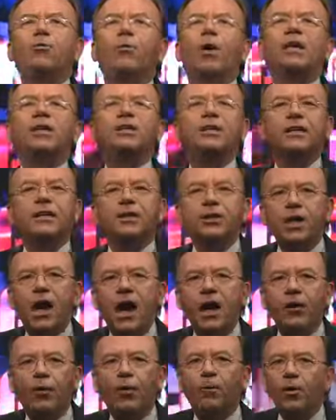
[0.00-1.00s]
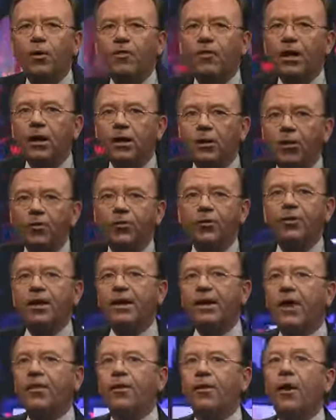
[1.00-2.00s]
Russia and China are moving closer
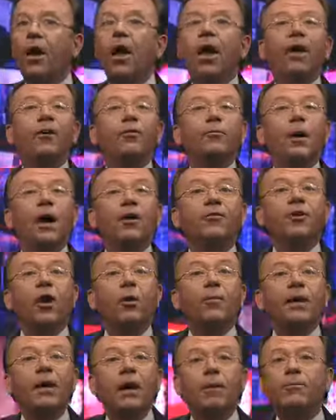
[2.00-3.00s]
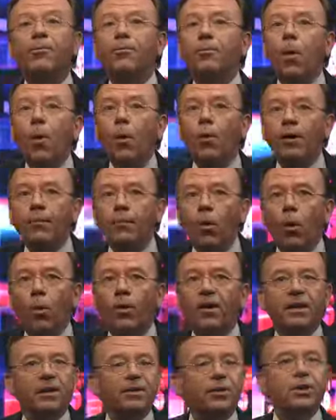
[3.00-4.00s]
together as Moscow becomes more and
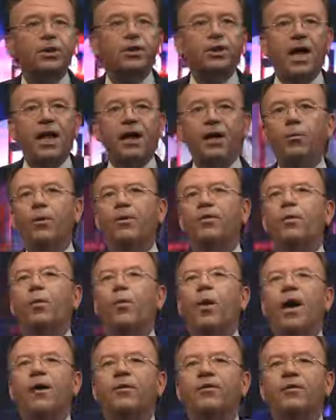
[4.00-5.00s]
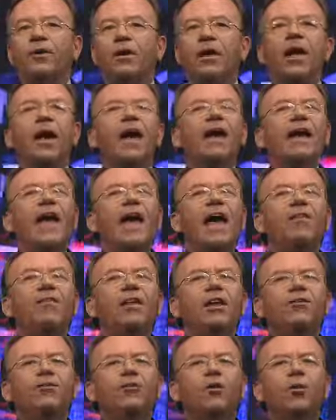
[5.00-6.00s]
more disenchanted with the West. Can
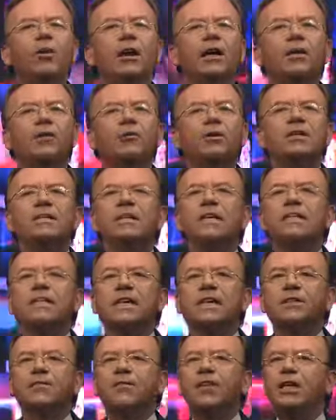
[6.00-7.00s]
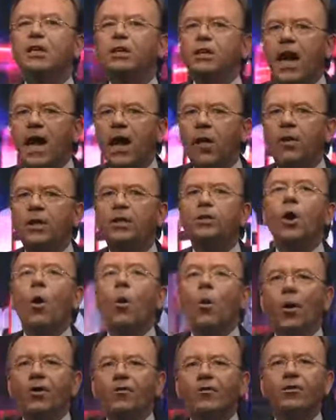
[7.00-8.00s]
these two countries successfully challenge
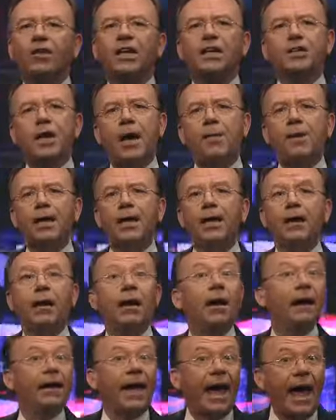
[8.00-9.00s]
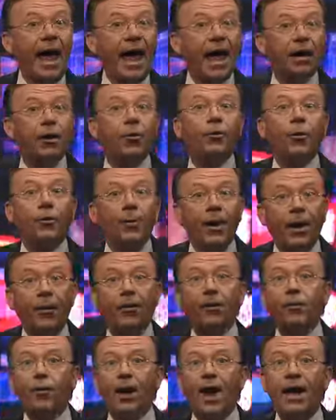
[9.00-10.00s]
Western hegemony? Can the bear
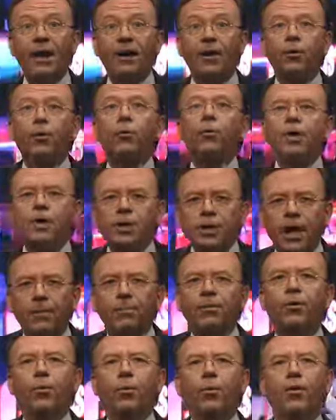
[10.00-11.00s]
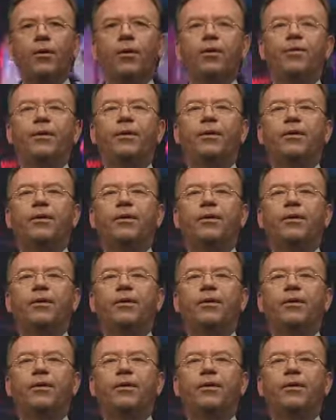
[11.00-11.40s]
and dragon reshape the world?